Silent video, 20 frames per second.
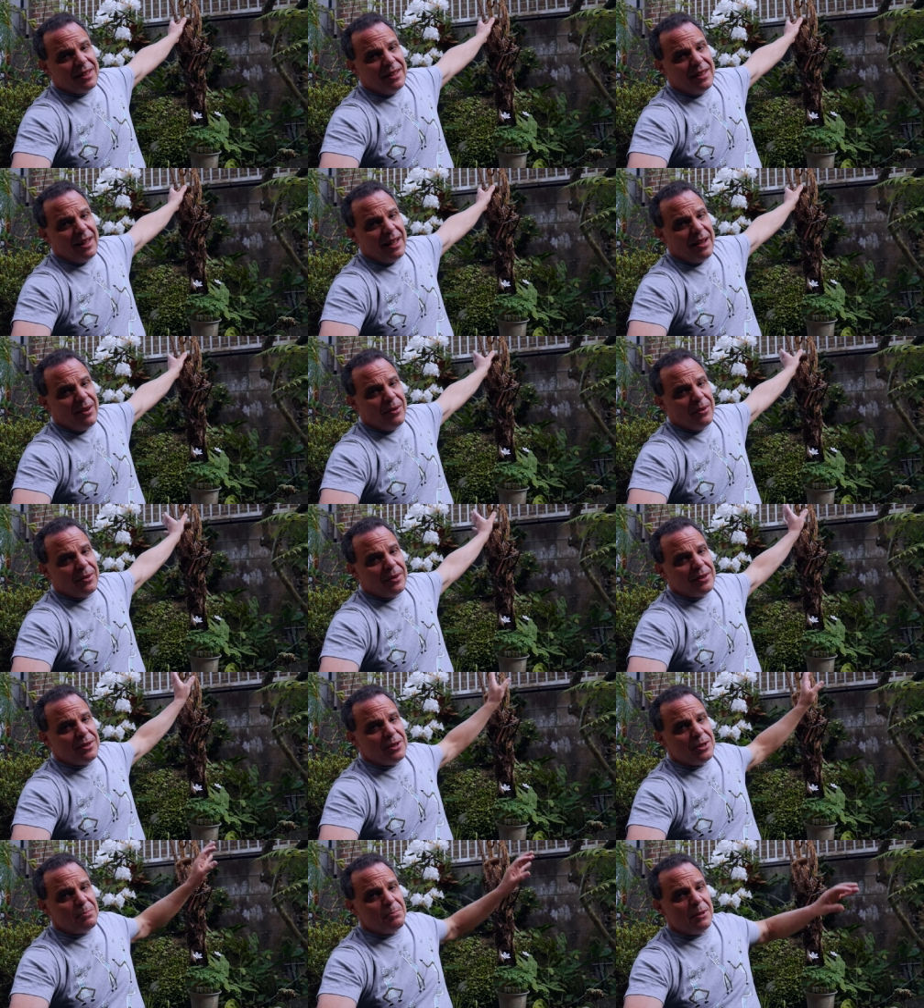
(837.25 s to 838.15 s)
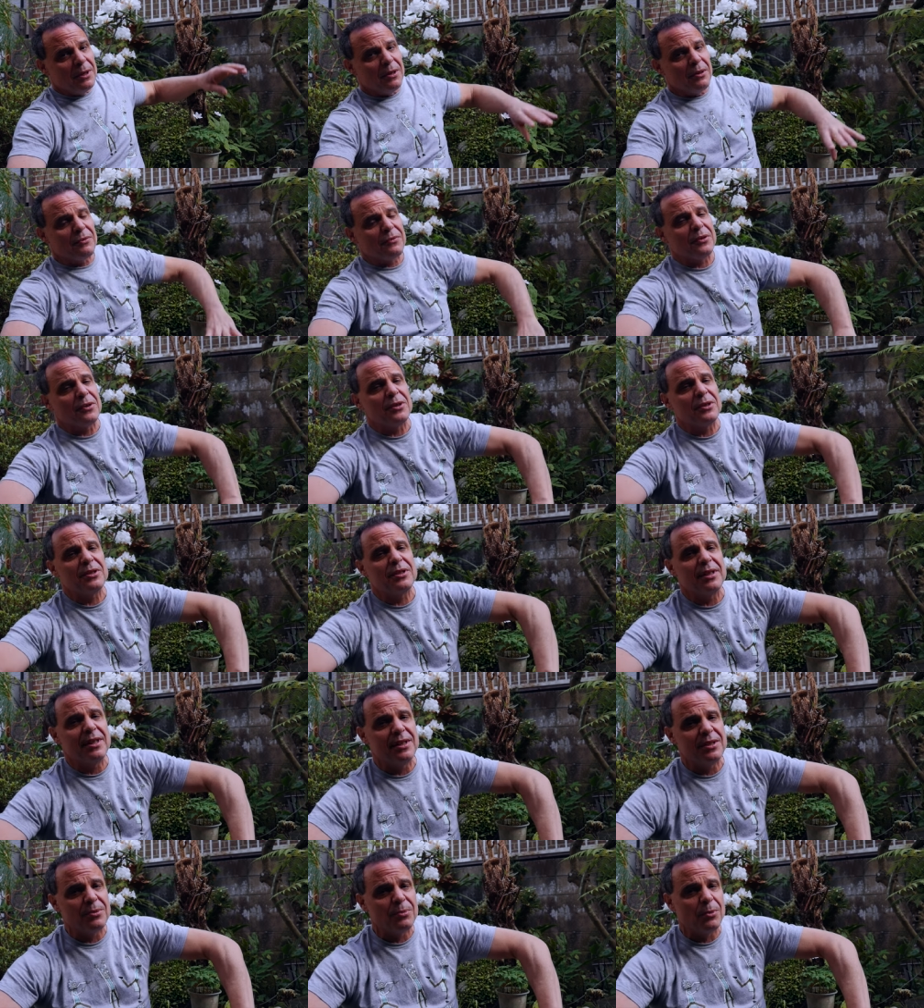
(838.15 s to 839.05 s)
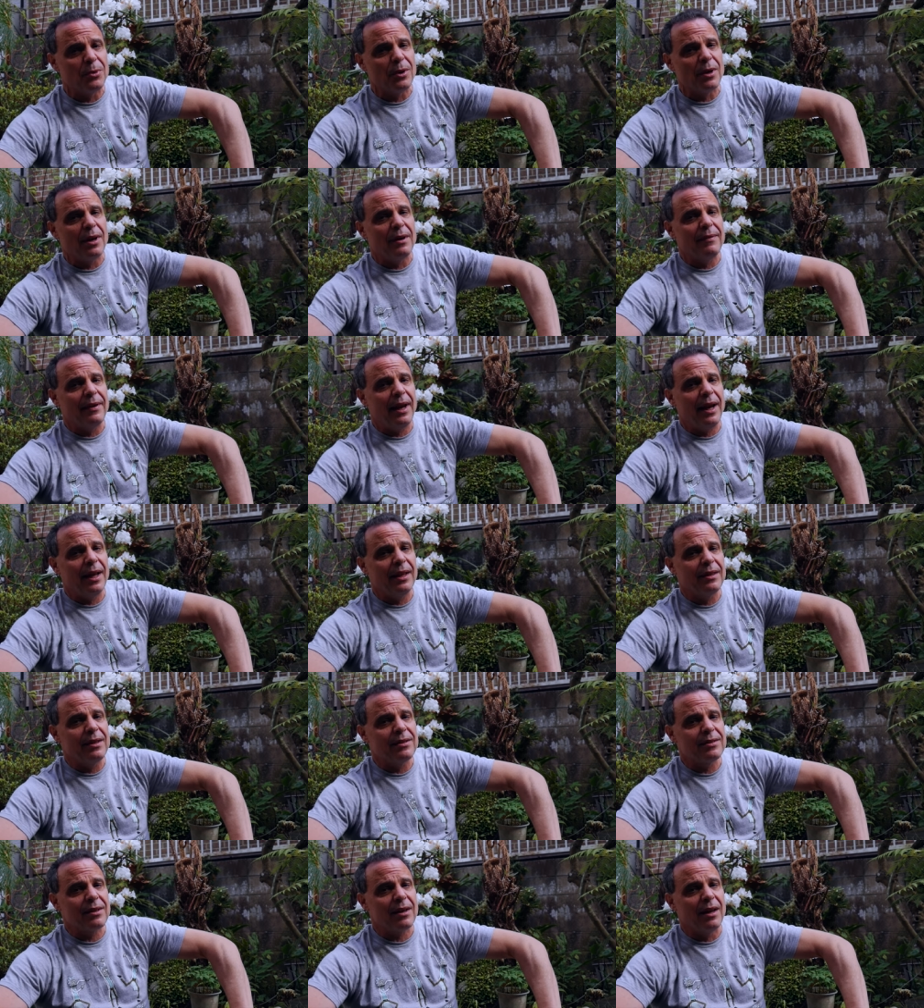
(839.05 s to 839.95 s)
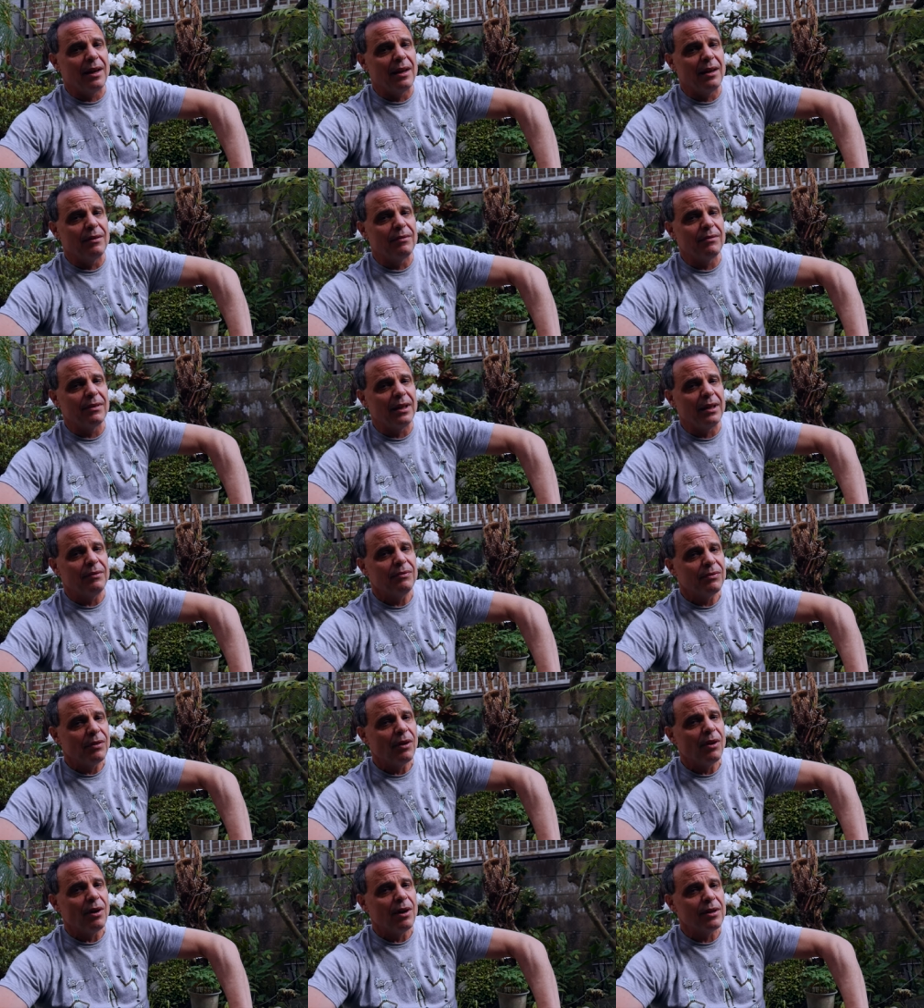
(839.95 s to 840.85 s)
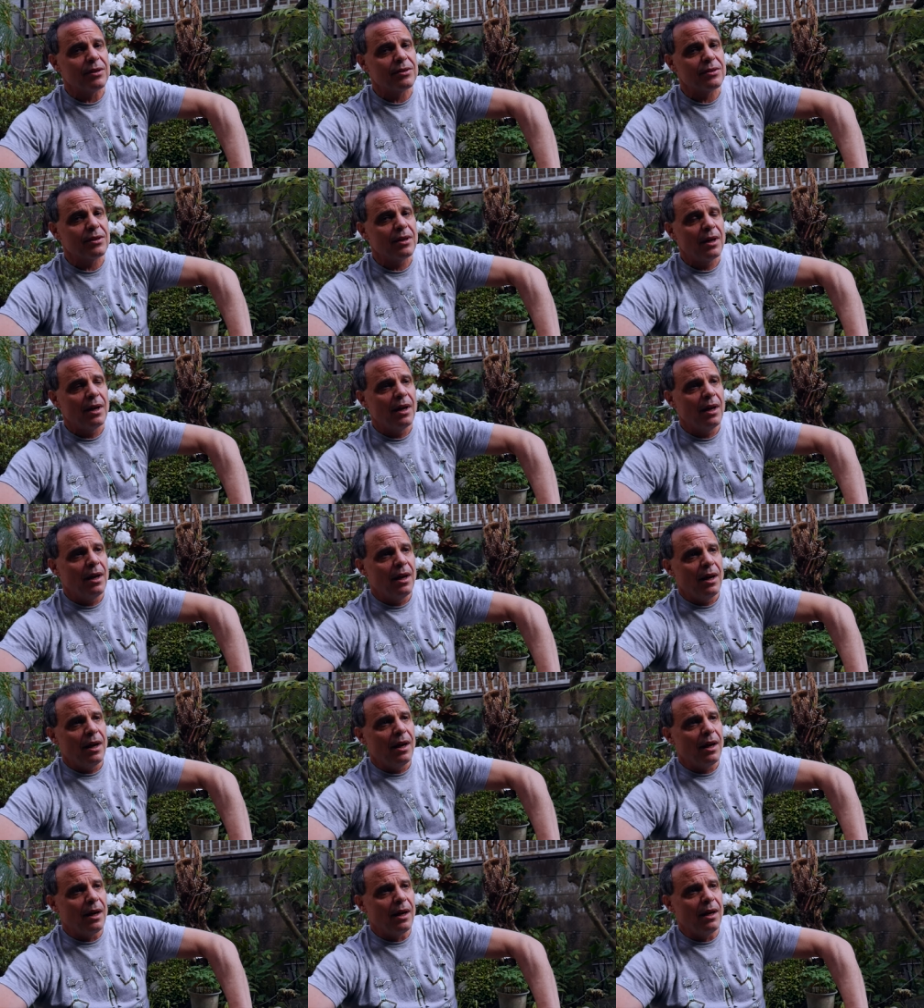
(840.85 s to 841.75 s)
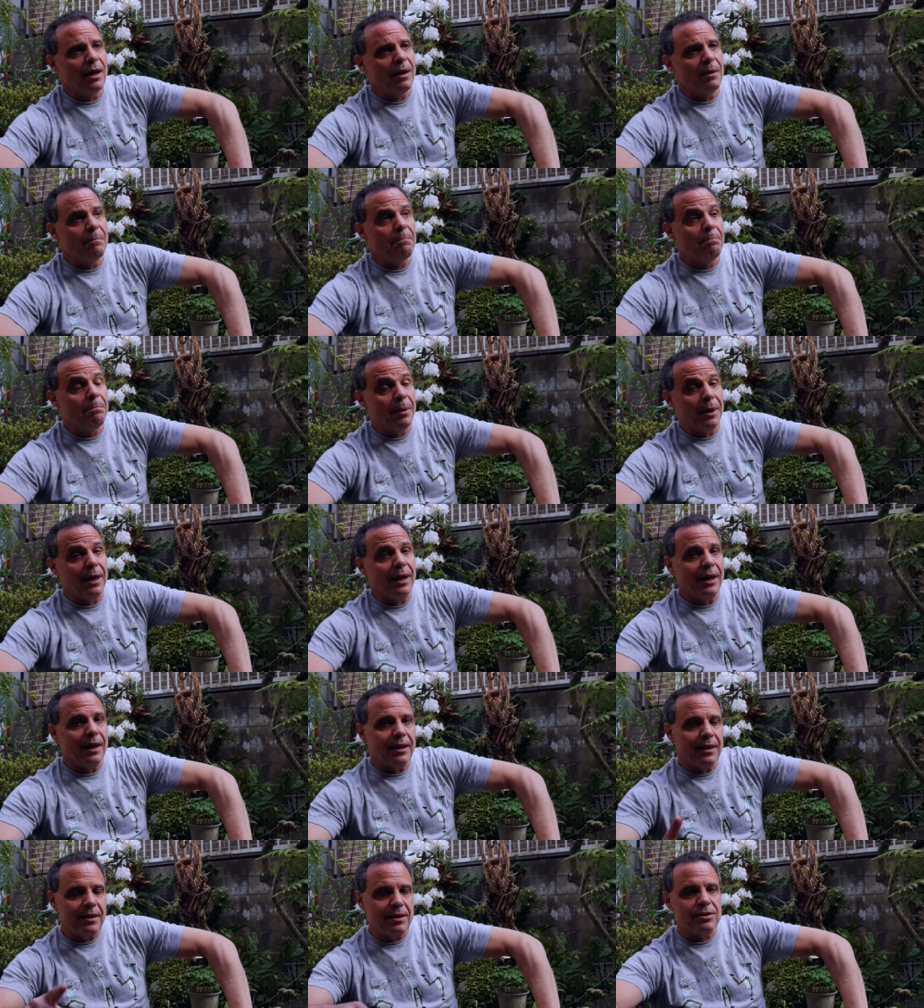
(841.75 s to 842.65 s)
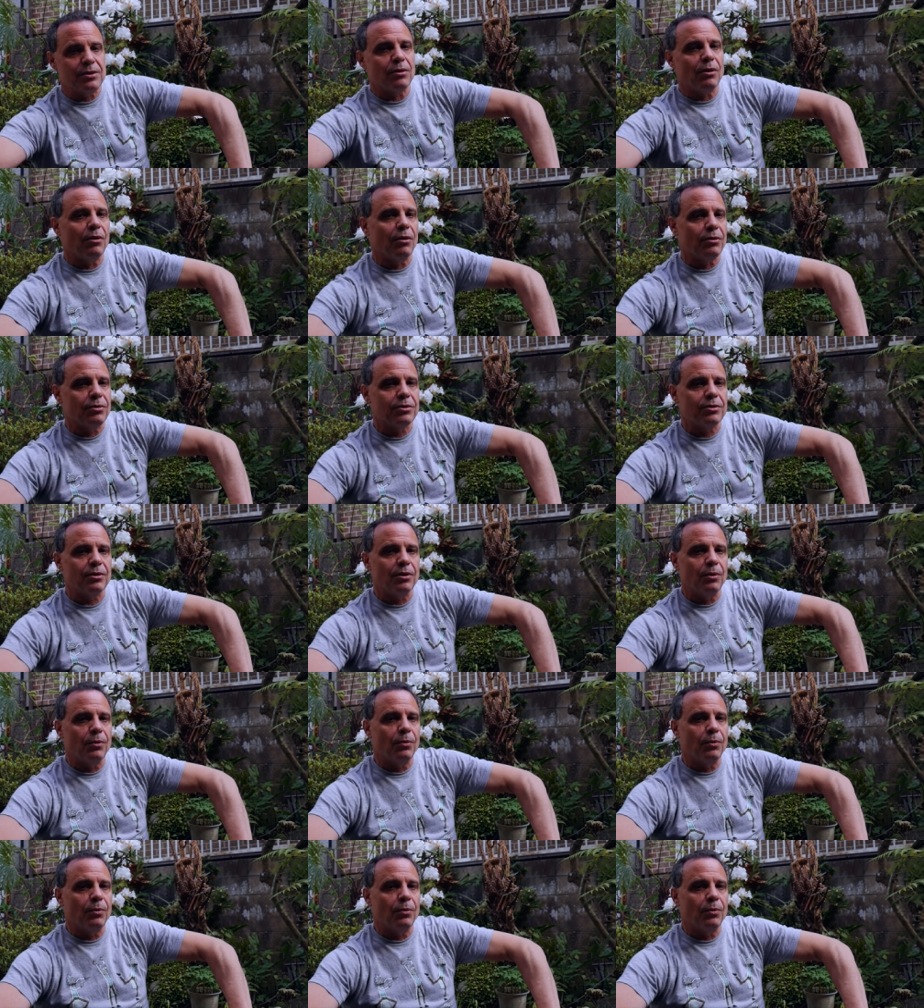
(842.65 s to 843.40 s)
Now, this has been the first season where I've had this kind of leaf loss, but this also